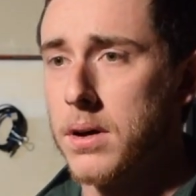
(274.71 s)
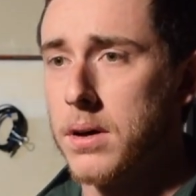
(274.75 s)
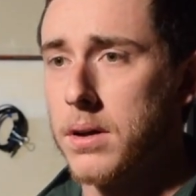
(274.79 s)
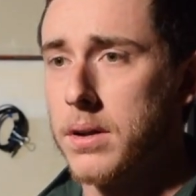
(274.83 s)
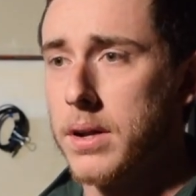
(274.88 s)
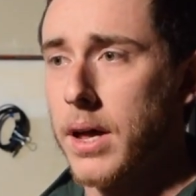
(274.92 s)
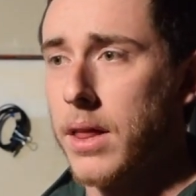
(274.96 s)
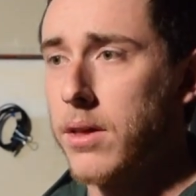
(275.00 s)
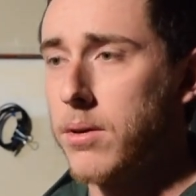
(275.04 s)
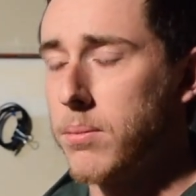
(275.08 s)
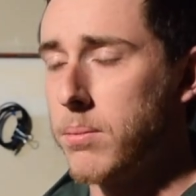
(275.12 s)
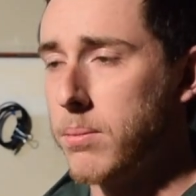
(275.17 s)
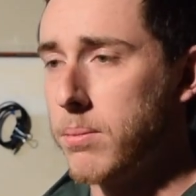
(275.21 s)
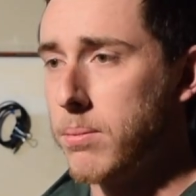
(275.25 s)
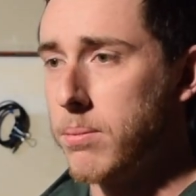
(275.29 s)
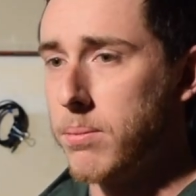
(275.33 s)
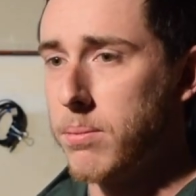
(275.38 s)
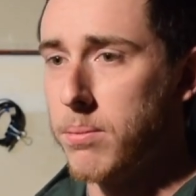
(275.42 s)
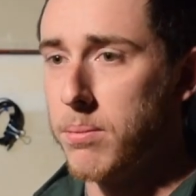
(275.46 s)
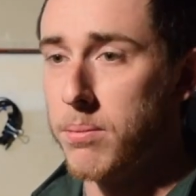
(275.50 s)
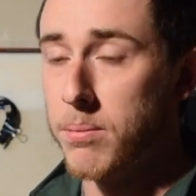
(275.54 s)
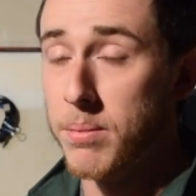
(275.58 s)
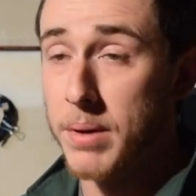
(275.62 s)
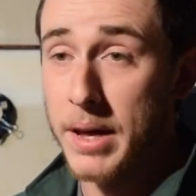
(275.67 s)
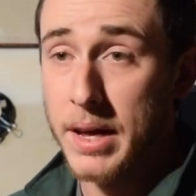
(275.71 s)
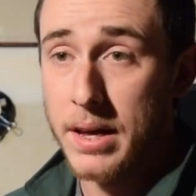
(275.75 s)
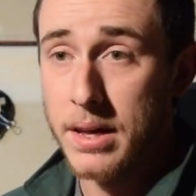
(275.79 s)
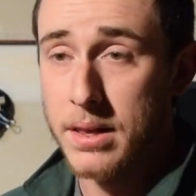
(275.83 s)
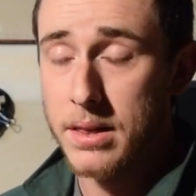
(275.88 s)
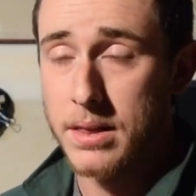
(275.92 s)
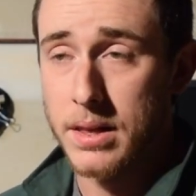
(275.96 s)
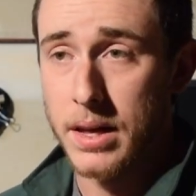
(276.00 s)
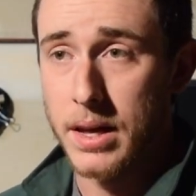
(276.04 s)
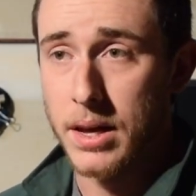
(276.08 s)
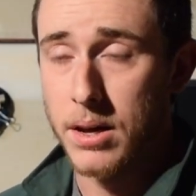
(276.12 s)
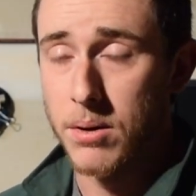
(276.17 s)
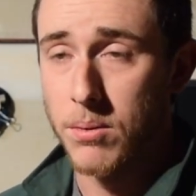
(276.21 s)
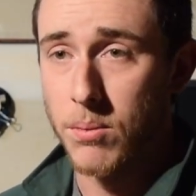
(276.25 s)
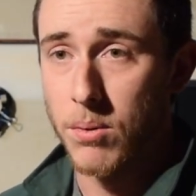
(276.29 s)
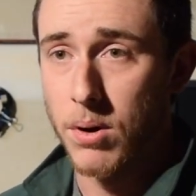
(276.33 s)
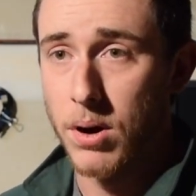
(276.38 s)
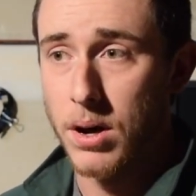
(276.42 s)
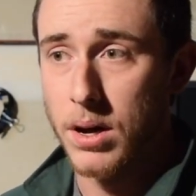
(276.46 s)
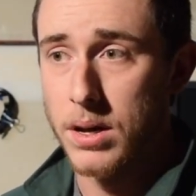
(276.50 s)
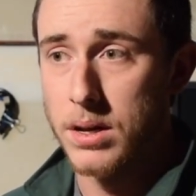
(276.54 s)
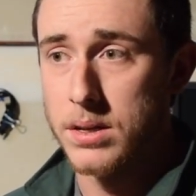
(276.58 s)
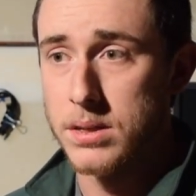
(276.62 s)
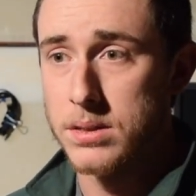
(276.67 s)
Another big thing
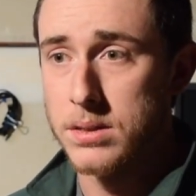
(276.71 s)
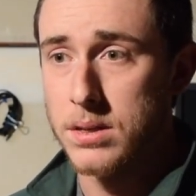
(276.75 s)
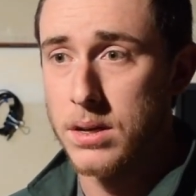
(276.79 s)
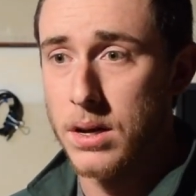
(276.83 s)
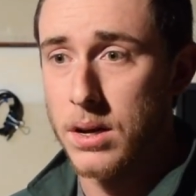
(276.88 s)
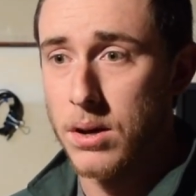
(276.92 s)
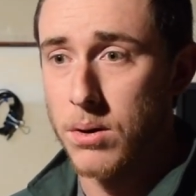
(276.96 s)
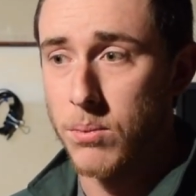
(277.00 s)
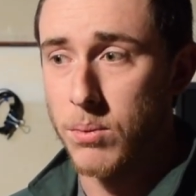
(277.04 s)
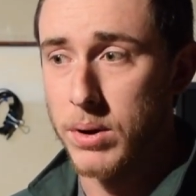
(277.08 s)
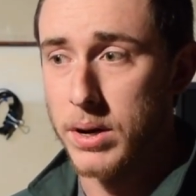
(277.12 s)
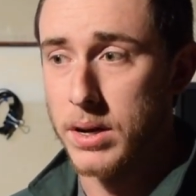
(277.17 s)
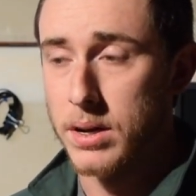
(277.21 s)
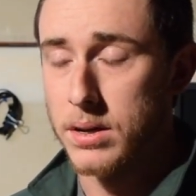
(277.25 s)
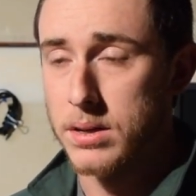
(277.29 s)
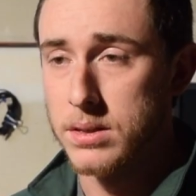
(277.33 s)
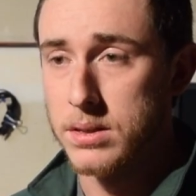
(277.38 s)
was when